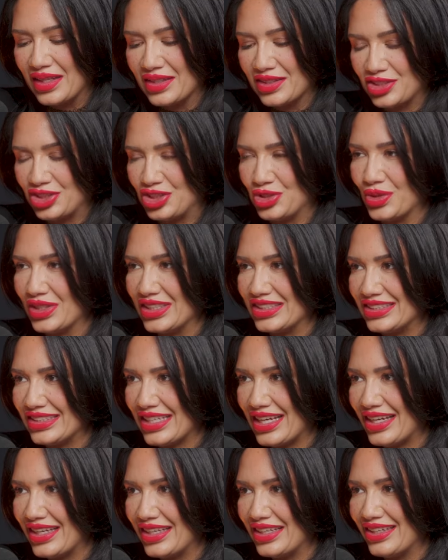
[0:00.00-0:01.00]
the short
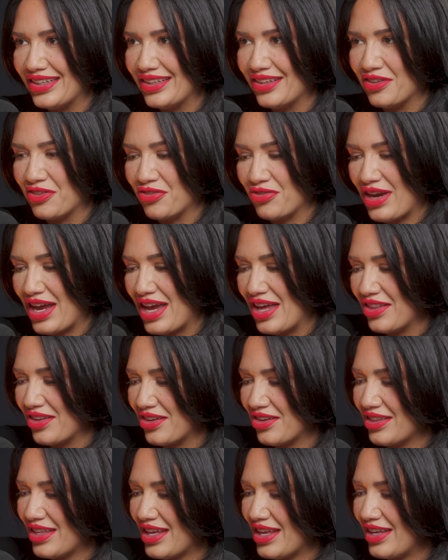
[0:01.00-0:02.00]
side yeah.
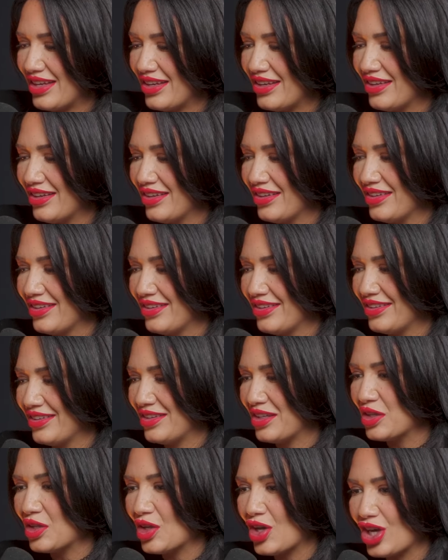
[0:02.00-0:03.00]
rather than
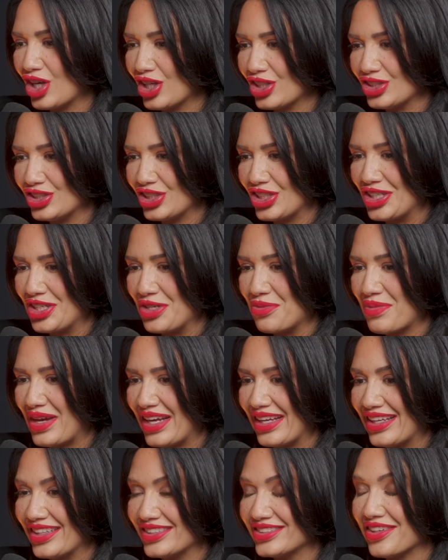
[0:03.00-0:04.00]
the long term, mm -hmm.
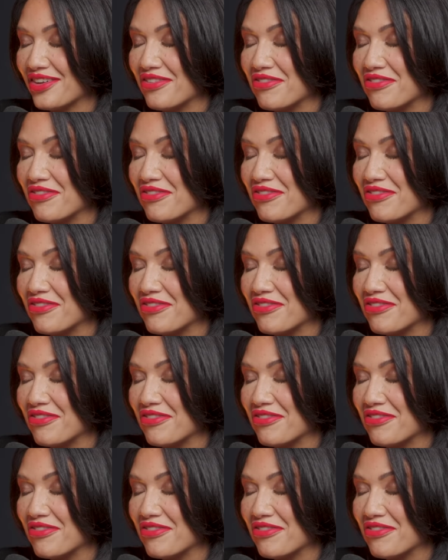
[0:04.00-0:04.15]
I guess, mm-hmm.